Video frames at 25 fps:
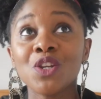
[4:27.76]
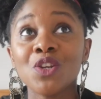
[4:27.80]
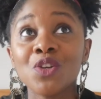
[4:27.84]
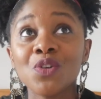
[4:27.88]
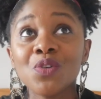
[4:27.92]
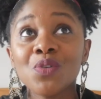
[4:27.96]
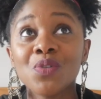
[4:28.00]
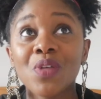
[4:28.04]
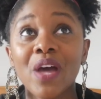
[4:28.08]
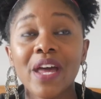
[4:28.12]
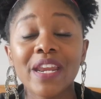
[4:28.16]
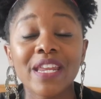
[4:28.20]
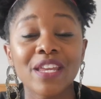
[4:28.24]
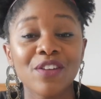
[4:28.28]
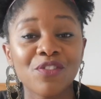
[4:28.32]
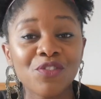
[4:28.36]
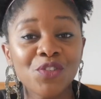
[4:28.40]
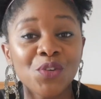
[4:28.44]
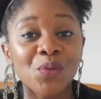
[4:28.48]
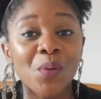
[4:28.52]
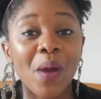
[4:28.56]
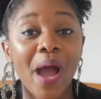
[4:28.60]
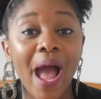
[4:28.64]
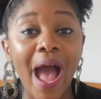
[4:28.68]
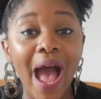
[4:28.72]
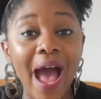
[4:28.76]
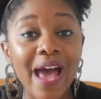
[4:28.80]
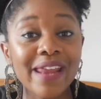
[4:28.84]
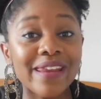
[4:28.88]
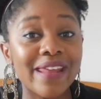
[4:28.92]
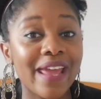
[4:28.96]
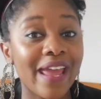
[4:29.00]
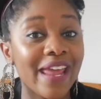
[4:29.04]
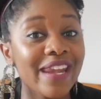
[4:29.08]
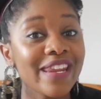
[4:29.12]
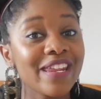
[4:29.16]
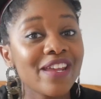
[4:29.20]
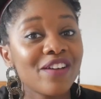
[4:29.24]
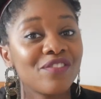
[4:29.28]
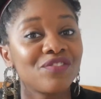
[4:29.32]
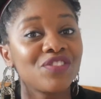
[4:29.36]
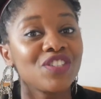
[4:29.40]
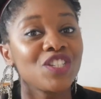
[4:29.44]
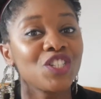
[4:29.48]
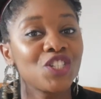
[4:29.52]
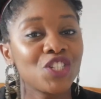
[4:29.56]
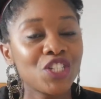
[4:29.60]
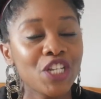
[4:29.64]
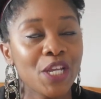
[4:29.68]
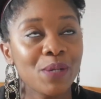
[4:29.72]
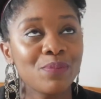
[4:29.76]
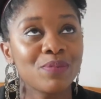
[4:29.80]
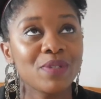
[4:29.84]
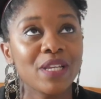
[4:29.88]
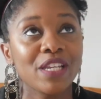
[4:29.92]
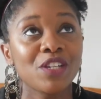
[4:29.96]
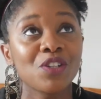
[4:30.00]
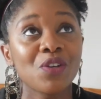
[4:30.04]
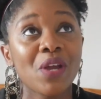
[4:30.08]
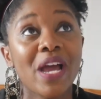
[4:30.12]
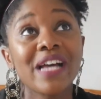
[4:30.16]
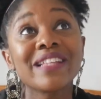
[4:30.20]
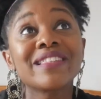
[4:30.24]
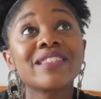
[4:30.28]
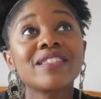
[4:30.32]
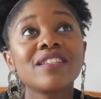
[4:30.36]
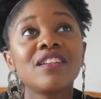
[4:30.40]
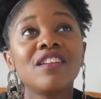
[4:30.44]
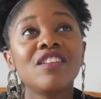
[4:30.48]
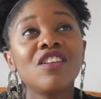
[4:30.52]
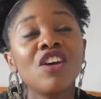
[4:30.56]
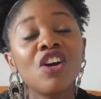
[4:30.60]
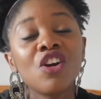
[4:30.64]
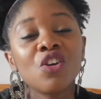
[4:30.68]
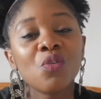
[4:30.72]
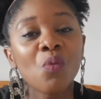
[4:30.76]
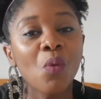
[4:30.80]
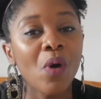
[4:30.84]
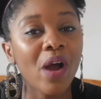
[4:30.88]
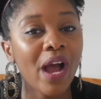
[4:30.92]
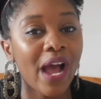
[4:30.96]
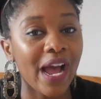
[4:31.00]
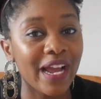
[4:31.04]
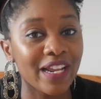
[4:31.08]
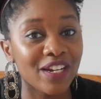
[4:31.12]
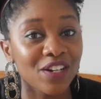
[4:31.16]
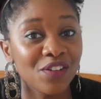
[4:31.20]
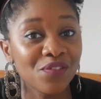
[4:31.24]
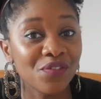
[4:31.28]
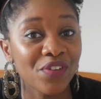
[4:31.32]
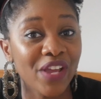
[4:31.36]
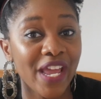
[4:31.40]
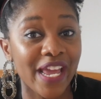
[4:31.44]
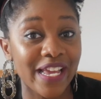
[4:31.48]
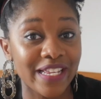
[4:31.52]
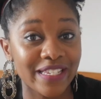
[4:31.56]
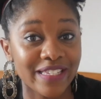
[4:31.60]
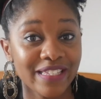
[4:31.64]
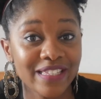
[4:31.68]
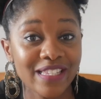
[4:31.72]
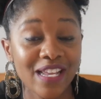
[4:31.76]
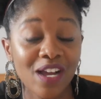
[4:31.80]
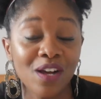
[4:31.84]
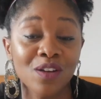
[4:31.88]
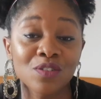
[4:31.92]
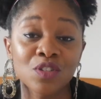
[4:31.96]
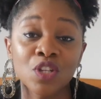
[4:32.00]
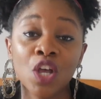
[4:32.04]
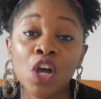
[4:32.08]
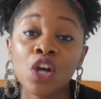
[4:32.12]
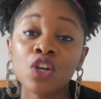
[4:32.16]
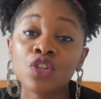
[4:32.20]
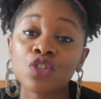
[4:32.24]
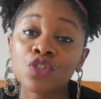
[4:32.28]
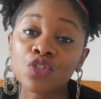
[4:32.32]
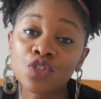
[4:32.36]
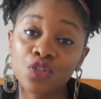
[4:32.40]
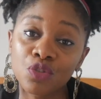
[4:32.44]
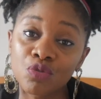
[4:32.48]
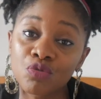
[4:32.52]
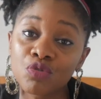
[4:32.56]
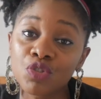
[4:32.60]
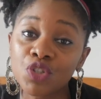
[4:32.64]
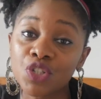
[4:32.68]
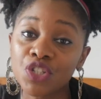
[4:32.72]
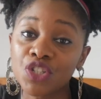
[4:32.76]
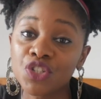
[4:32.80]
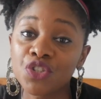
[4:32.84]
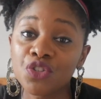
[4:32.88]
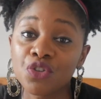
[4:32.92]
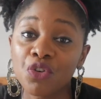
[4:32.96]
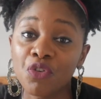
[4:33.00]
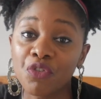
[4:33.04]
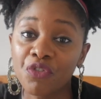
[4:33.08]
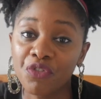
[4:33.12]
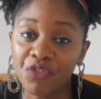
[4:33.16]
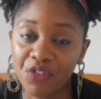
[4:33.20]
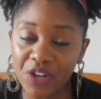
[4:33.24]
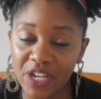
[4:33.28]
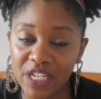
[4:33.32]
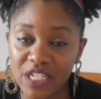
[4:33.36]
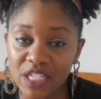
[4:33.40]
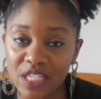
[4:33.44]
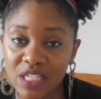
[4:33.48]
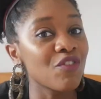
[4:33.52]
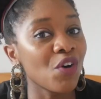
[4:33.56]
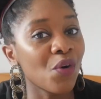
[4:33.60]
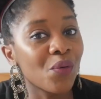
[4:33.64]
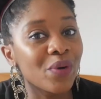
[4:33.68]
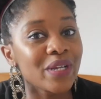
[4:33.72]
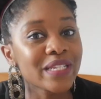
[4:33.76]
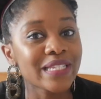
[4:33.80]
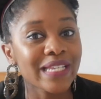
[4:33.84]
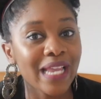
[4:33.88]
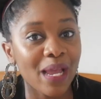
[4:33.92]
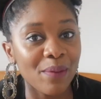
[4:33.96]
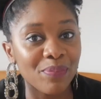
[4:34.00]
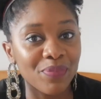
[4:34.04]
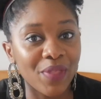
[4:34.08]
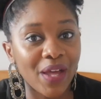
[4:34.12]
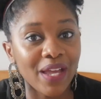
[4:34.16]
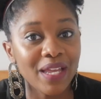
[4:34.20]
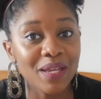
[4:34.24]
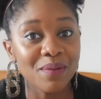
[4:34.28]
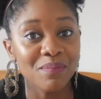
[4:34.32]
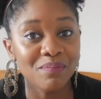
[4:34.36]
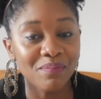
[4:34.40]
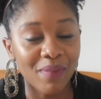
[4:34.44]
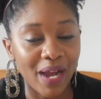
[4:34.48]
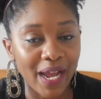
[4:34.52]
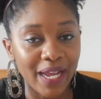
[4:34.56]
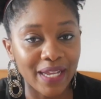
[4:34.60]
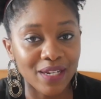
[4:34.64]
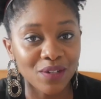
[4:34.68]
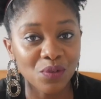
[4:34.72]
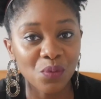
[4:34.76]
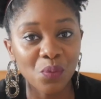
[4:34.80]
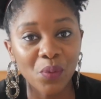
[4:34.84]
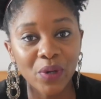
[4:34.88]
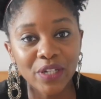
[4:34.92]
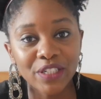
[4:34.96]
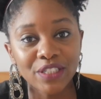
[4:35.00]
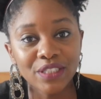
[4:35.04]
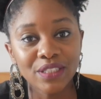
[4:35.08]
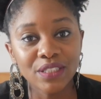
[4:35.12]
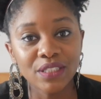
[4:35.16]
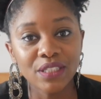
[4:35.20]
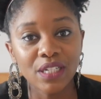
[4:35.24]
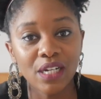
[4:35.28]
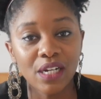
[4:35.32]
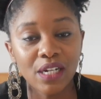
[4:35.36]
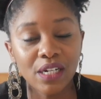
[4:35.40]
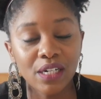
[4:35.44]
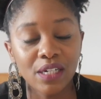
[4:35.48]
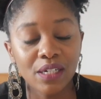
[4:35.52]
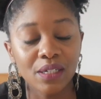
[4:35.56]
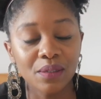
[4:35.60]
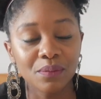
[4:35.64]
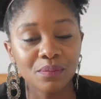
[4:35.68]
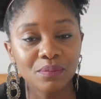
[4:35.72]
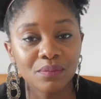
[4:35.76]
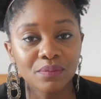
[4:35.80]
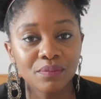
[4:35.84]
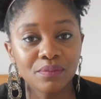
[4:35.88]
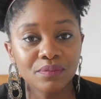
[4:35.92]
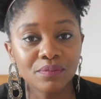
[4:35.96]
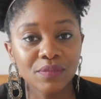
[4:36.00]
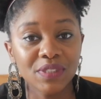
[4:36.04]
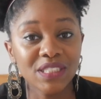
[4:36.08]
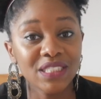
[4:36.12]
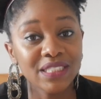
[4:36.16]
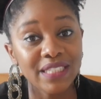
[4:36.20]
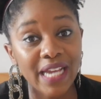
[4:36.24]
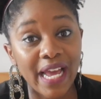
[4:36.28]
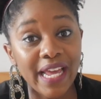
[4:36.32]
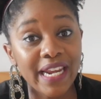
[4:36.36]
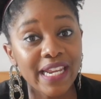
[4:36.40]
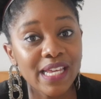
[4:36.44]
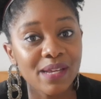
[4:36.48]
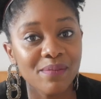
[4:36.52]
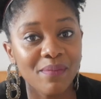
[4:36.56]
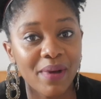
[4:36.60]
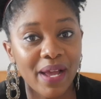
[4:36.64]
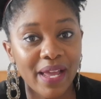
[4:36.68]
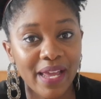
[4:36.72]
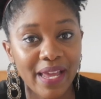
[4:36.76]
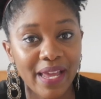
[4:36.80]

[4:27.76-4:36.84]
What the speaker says: knew that if you had any of these shapes, like you had to learn what kind of hairstyles suited your face. Always kept that in mind when styling my